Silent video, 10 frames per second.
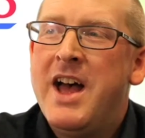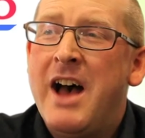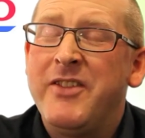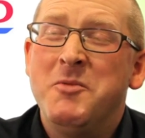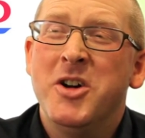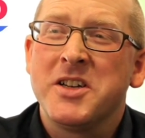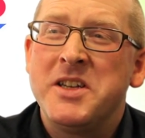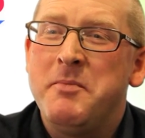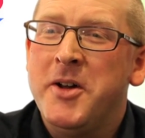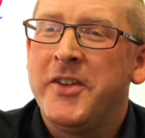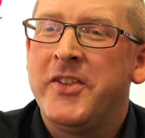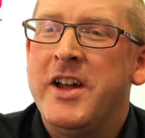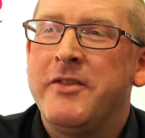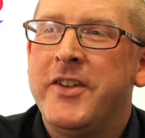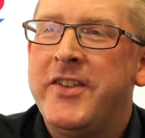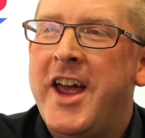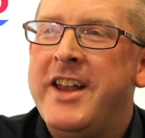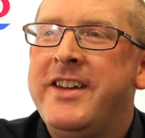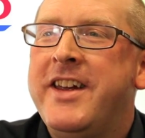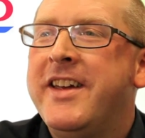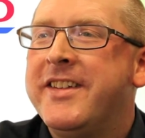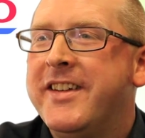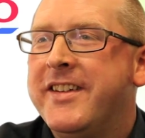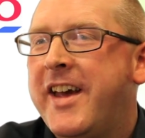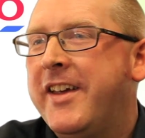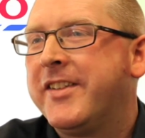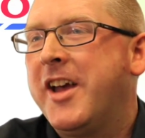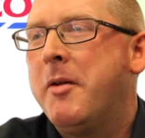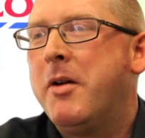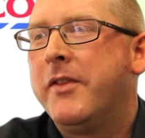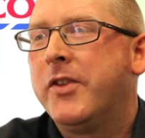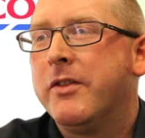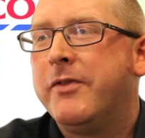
Having worked in personnel for 10 years in Tesco, I've sort of